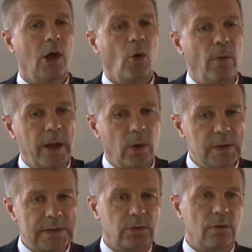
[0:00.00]
We
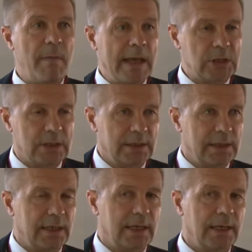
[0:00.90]
also to mention
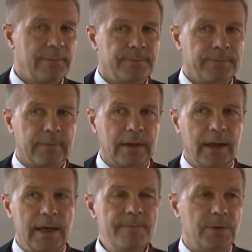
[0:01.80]
the
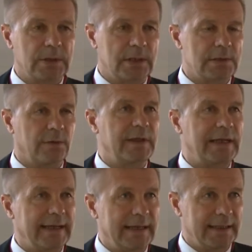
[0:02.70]
importance of
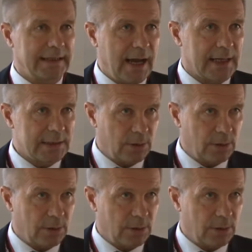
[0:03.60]
delegated acts,